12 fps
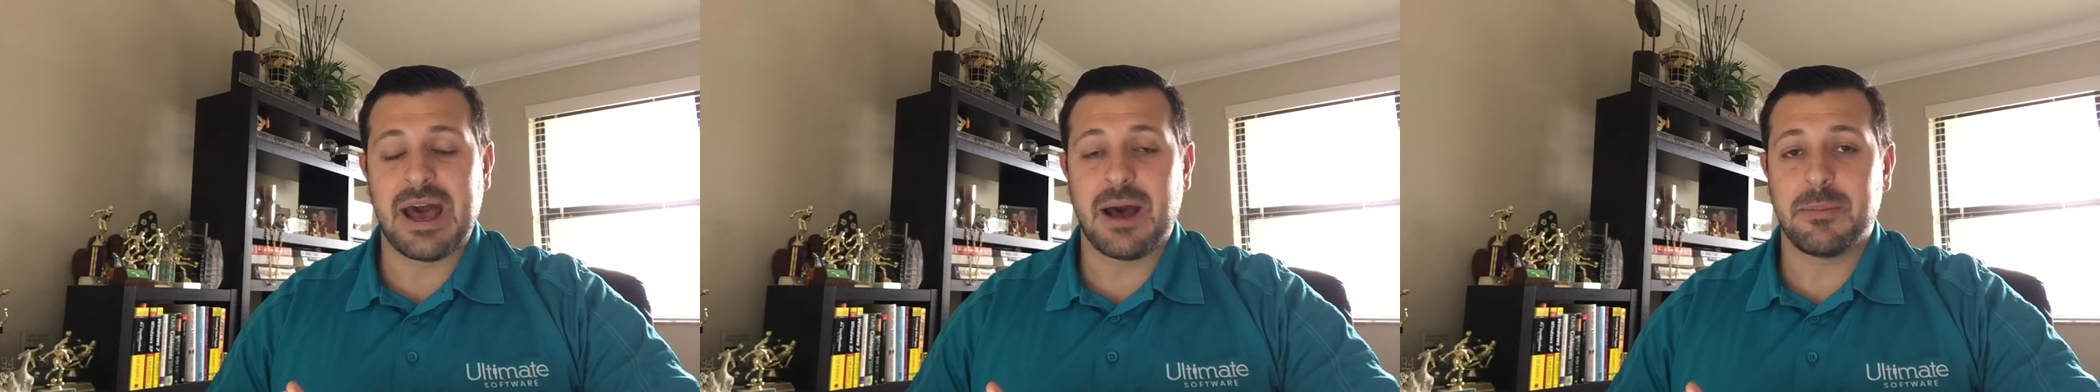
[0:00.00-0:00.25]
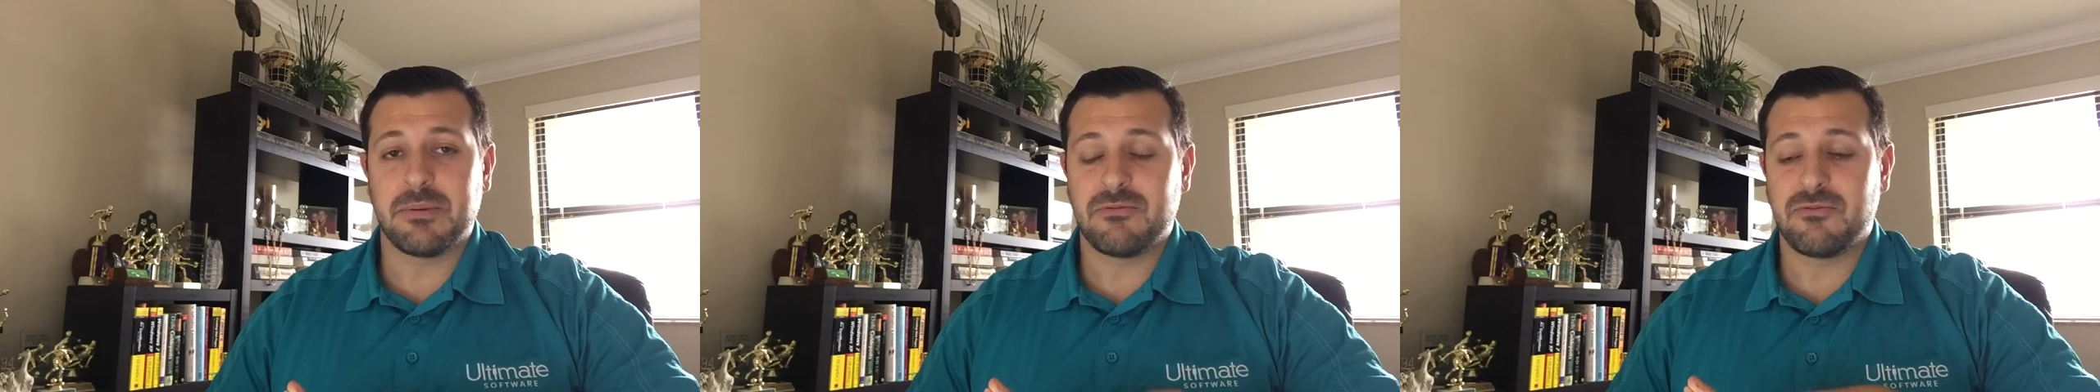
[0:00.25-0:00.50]

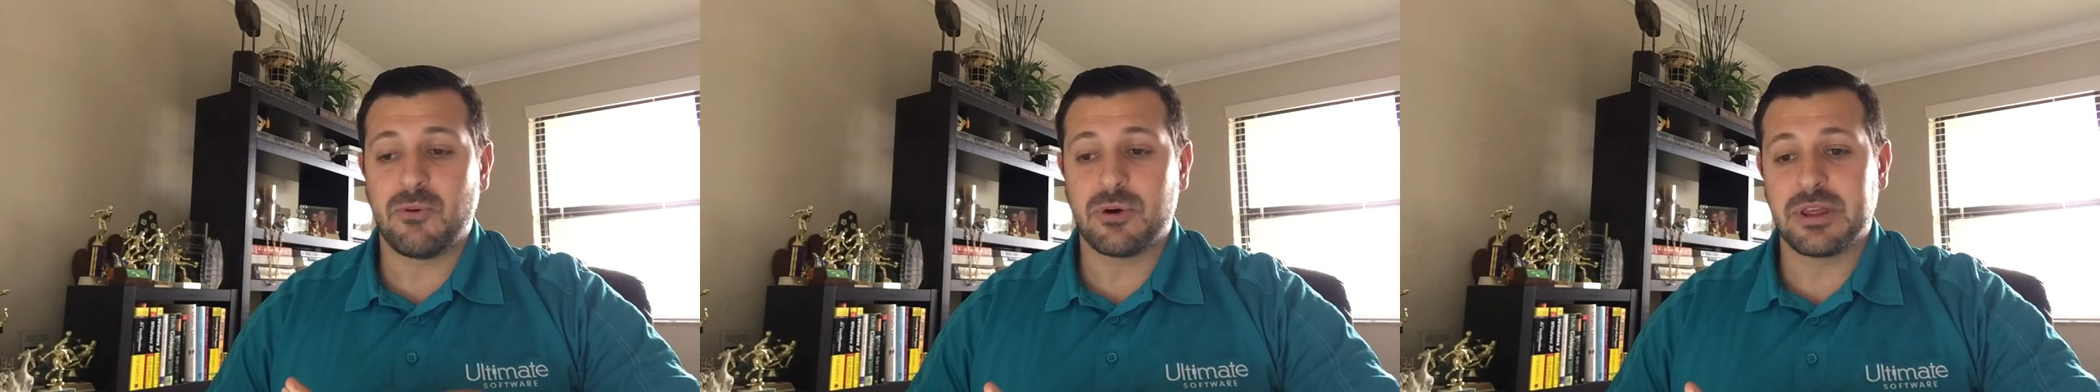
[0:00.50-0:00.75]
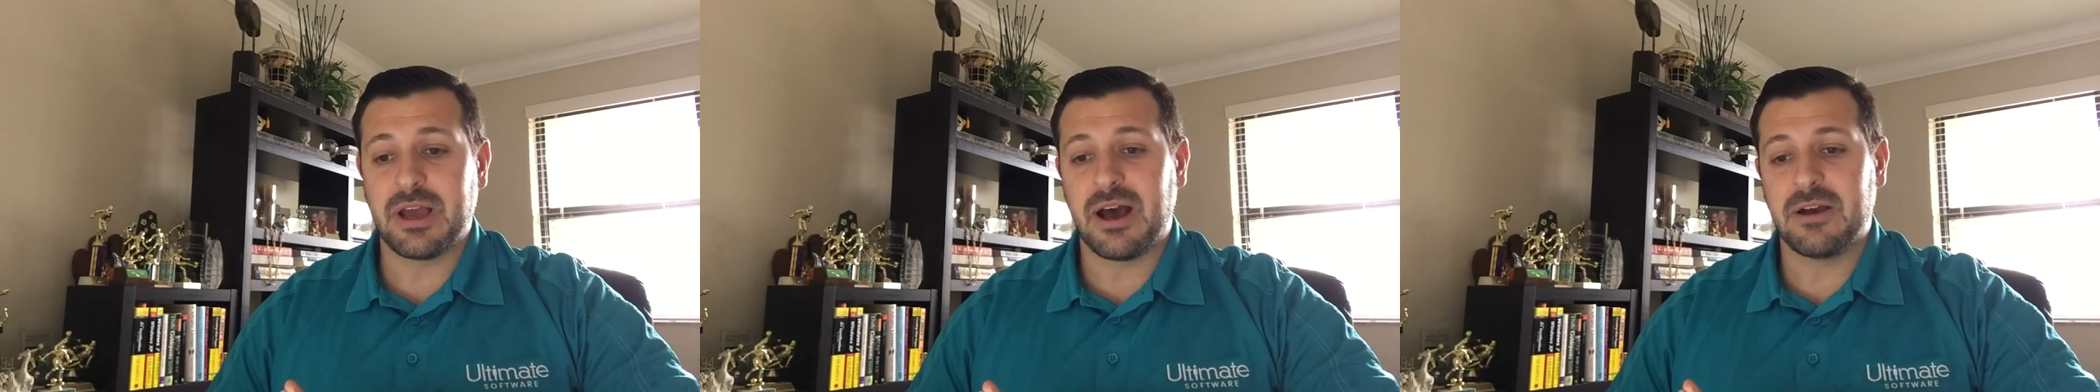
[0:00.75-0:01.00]
app for
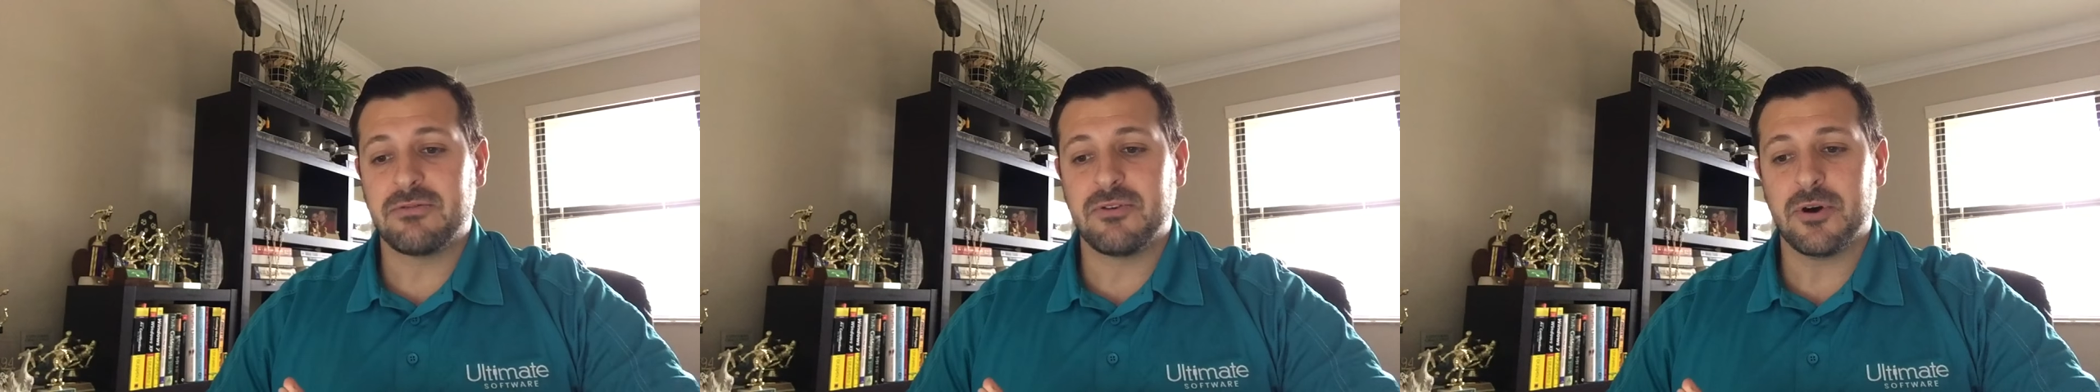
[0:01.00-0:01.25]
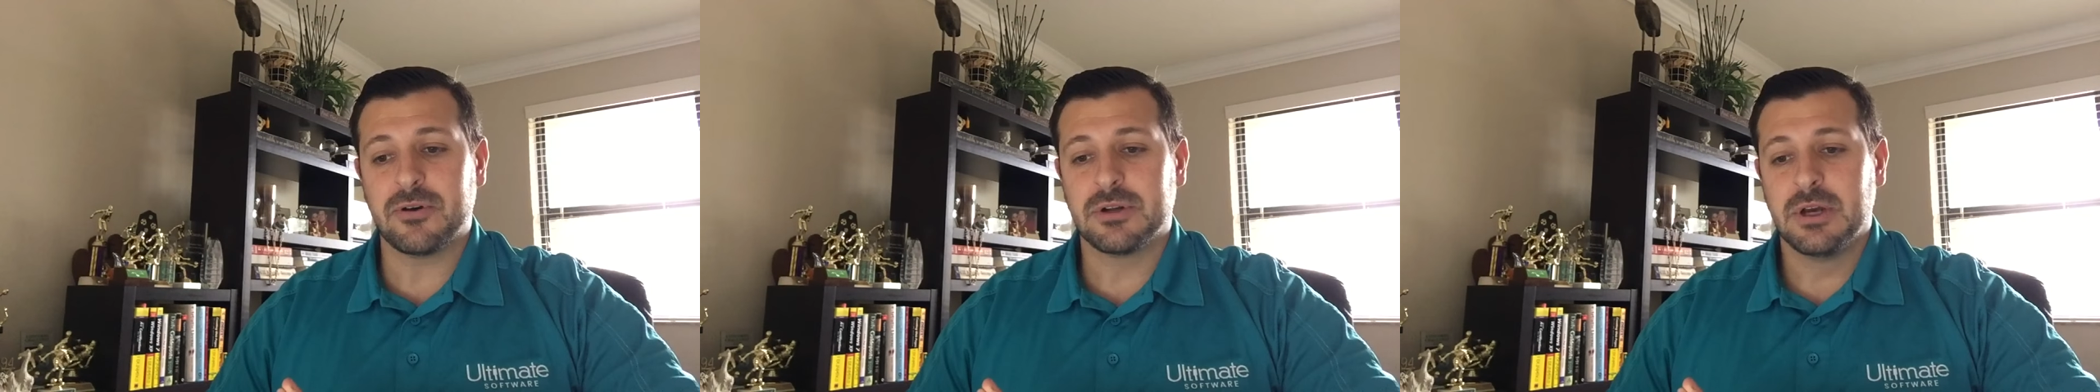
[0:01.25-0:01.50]
the
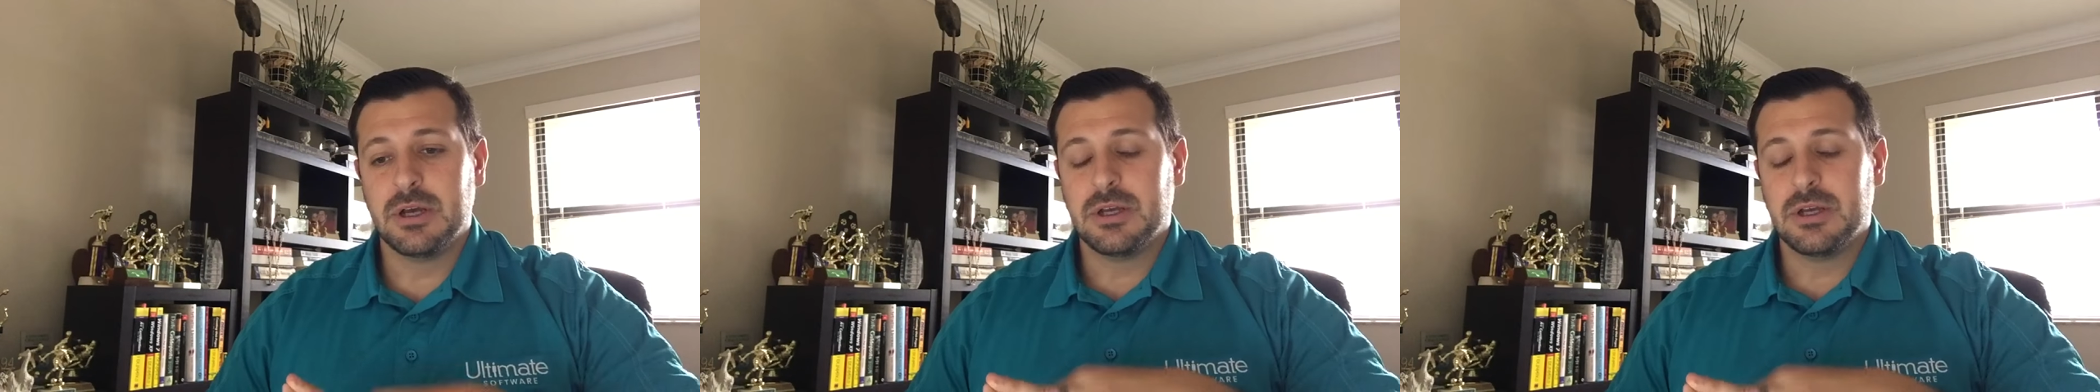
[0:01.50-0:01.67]
iPhone.